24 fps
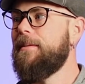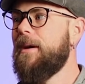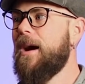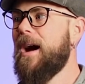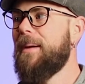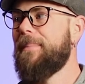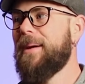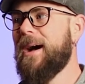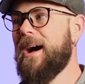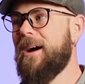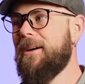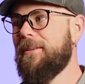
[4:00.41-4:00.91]

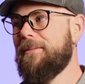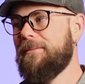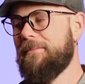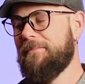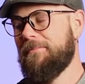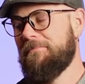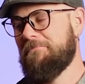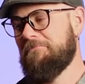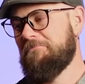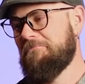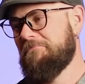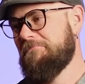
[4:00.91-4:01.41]
about
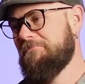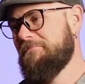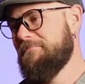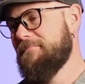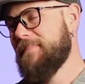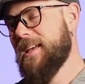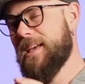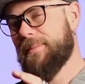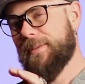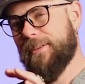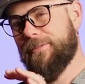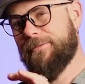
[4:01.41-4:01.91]

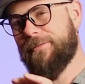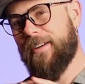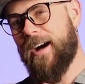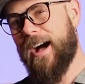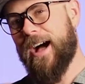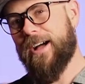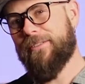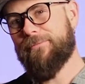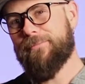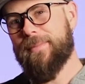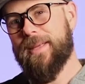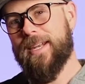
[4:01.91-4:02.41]
maybe
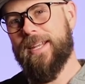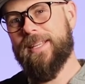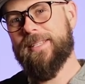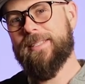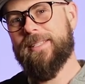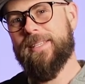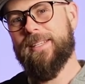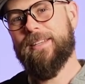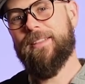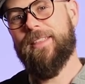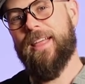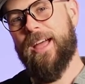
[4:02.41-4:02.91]
five
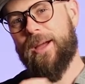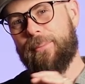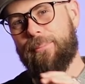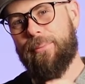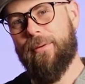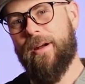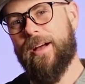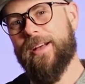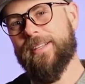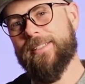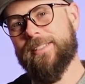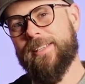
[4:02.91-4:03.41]
minutes into that
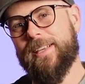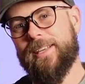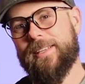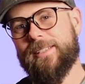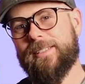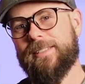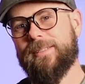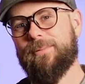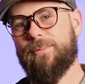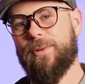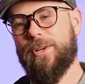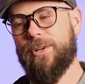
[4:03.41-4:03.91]

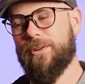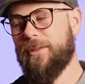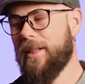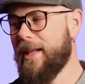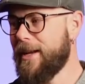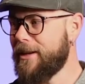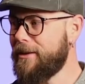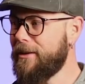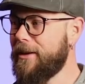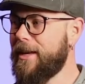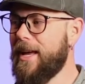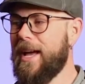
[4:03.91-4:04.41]
process where you're
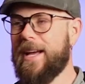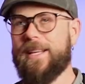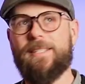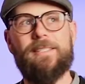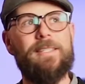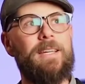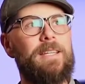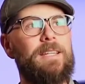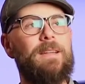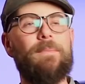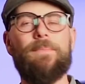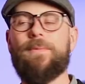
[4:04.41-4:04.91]
like, okay,
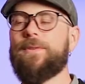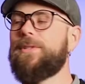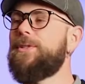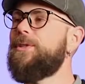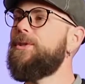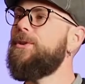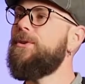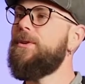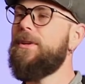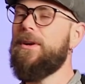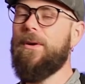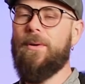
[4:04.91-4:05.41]
setting up the
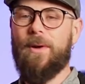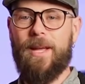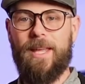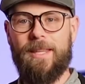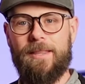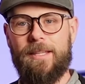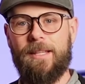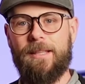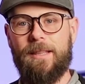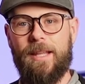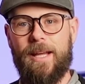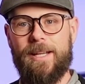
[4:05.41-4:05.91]
studio,
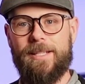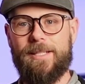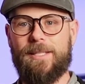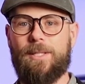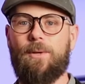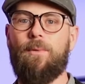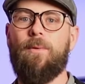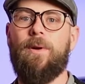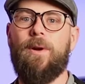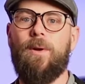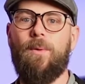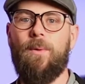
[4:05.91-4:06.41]
getting the lights
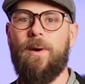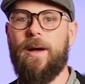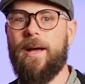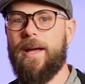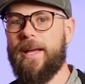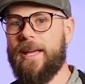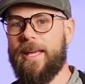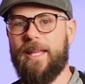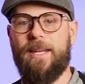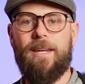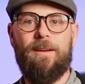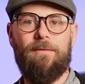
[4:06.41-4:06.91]
squared
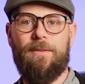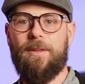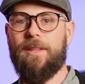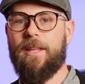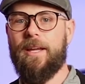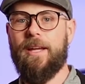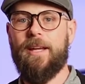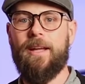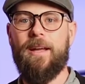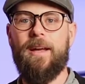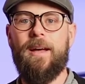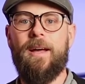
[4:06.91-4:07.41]
away, getting
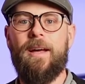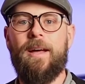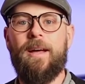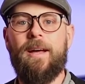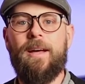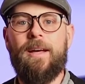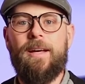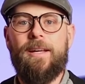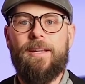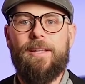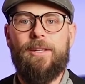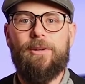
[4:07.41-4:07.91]
everything,
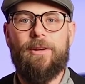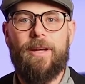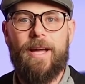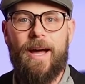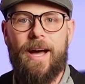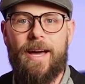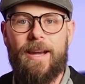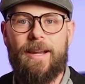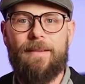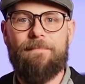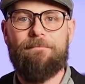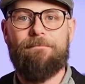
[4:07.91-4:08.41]
you
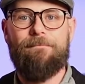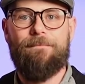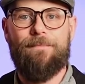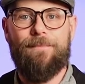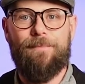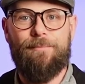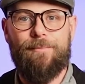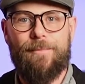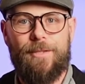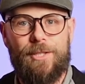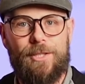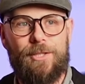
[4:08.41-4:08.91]
kind of
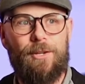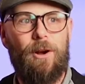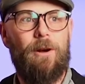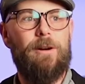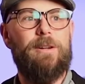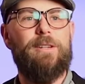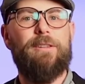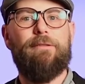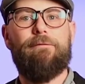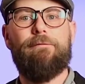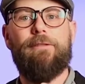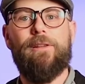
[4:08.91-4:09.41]

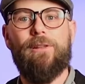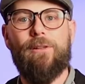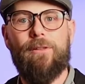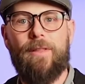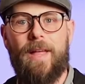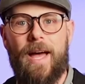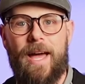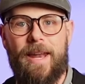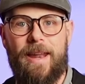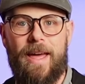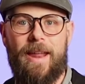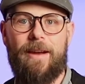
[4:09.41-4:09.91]
start to feel
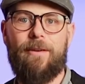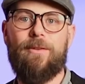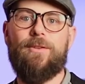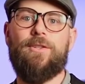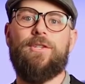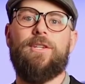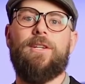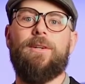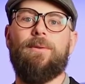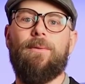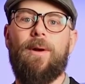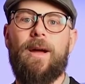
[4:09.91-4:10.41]
that
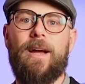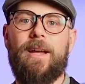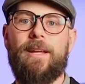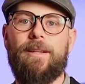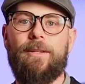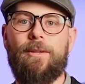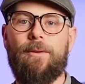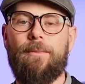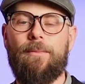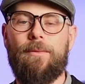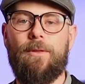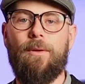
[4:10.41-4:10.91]
energy, right?
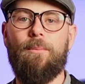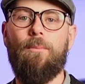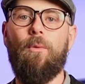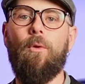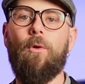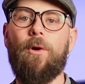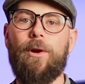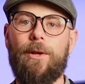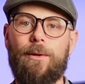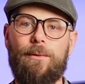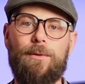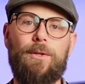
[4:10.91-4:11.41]
You the
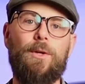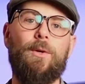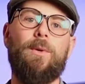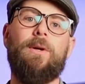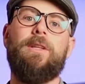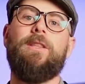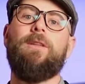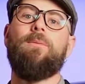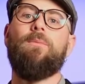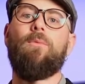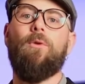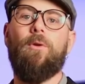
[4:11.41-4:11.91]
more you do
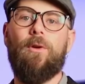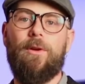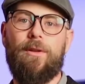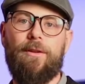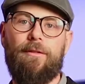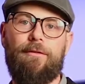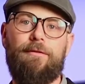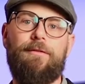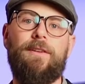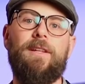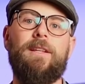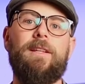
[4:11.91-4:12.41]
it, the more
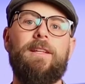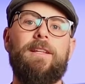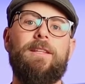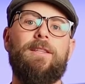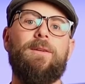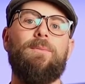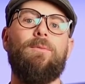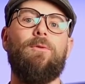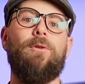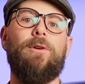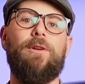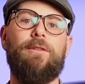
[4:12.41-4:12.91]
you feel it,
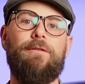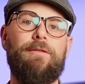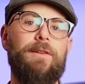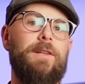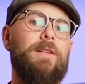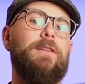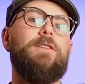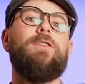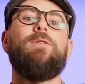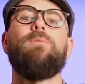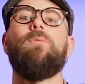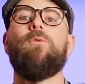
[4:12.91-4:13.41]
the more you
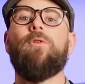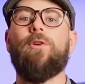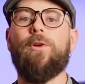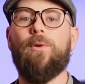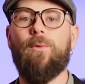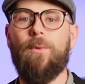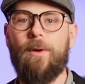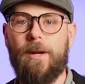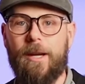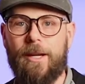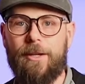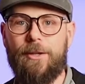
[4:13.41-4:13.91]
feel it, the more you
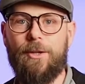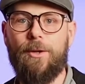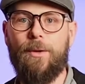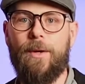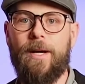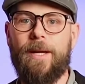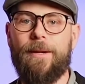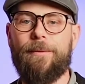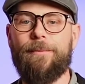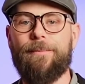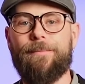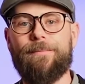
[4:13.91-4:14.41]
want to do
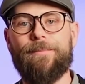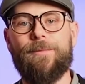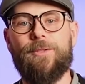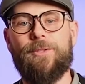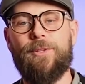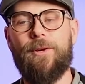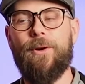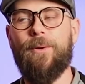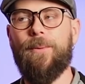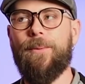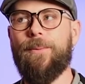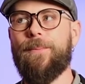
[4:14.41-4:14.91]
it.
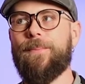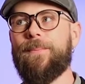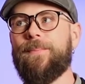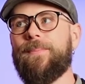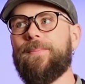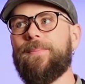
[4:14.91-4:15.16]
So